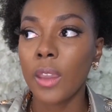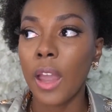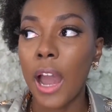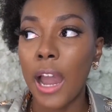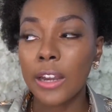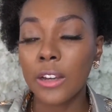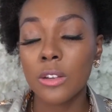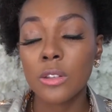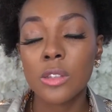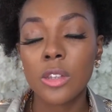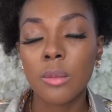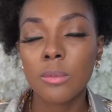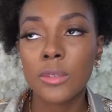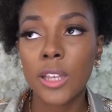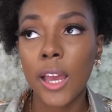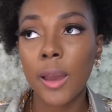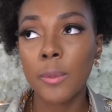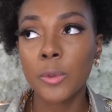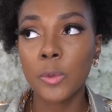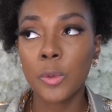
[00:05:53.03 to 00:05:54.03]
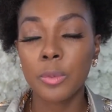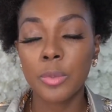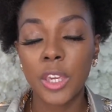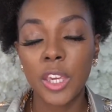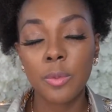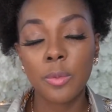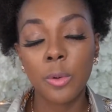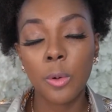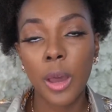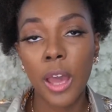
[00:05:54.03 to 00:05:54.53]
I know sometimes when
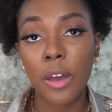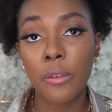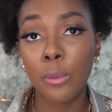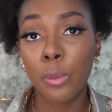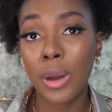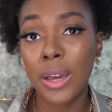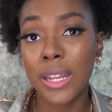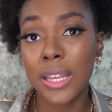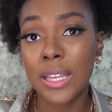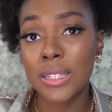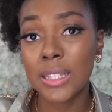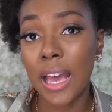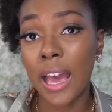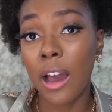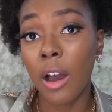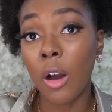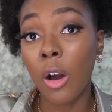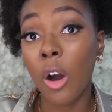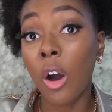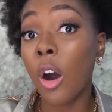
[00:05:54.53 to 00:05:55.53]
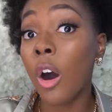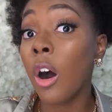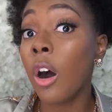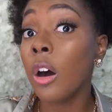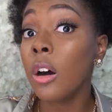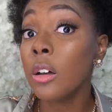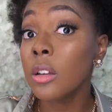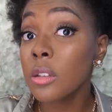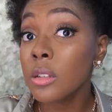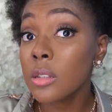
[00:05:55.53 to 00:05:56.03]
people have weddings at
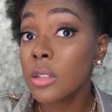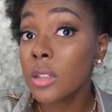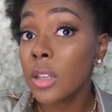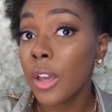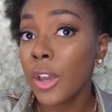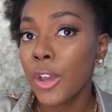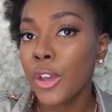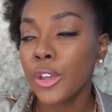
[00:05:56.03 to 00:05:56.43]
halls,